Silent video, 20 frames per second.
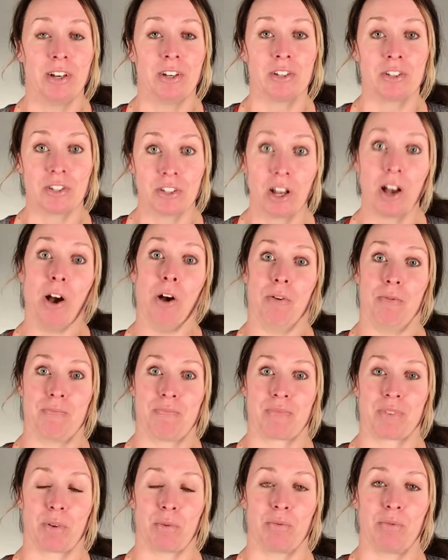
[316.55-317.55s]
So,
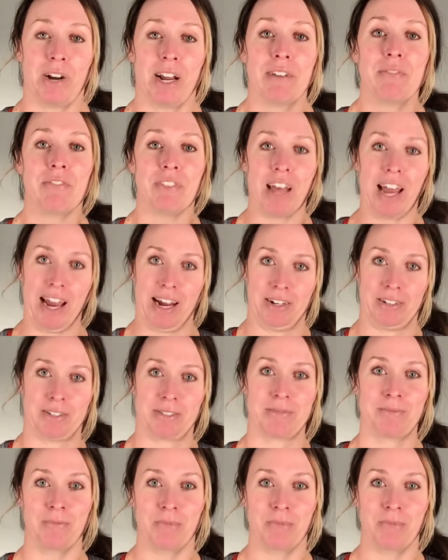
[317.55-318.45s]
red flags.